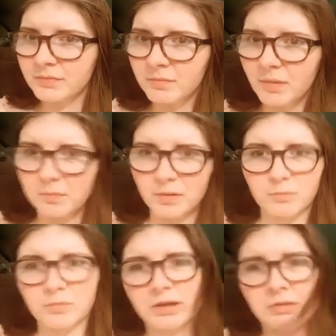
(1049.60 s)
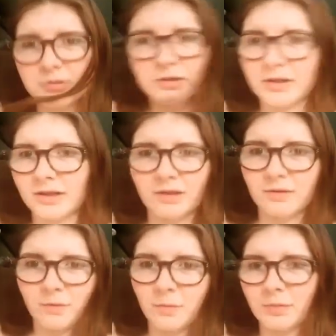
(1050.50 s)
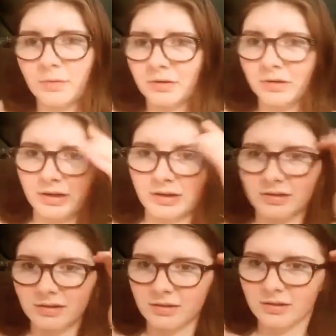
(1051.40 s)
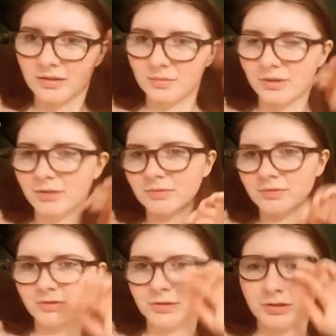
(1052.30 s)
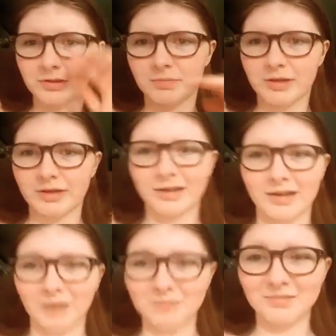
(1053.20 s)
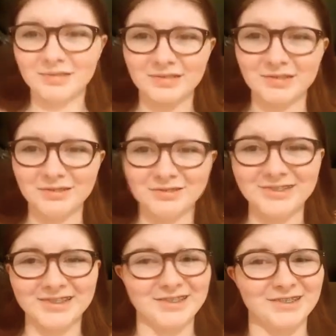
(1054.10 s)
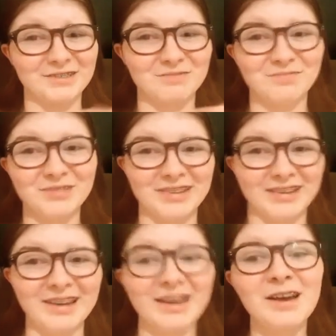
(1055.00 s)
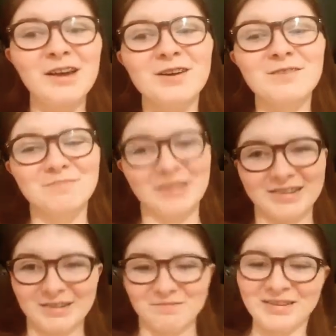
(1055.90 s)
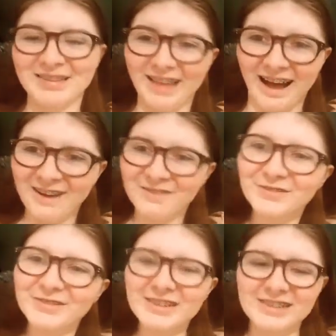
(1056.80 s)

but I'm just thinking of Obi-Wan in the prequels just speaking in absolutes, and it's just really making me laugh, because